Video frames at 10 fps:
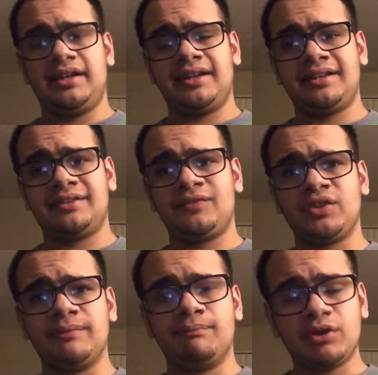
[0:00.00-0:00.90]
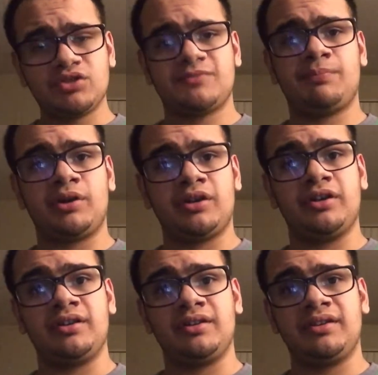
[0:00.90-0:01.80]
And for the most
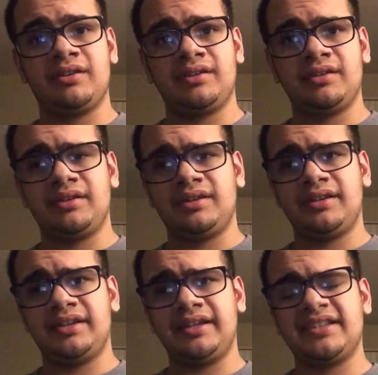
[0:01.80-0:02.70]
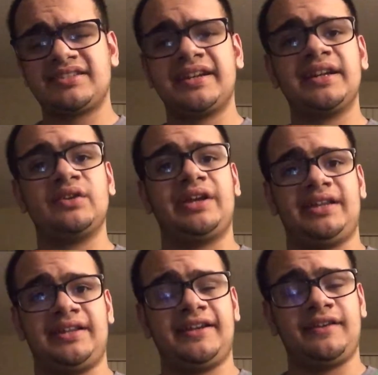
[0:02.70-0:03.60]
part, it's kind of
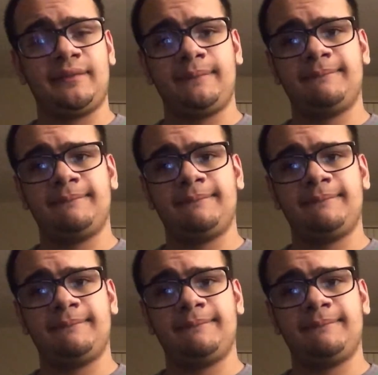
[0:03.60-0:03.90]
like that.